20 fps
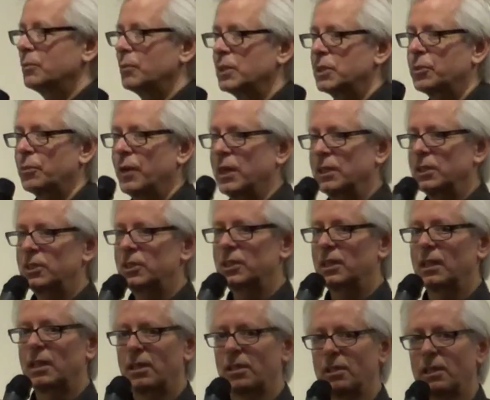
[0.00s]
once in a while, I
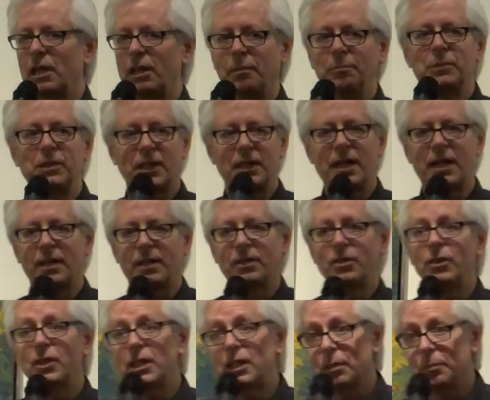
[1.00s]
see a little glimpse of that
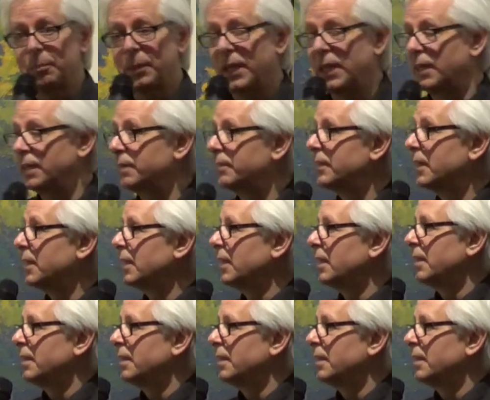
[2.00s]
underneath the paint.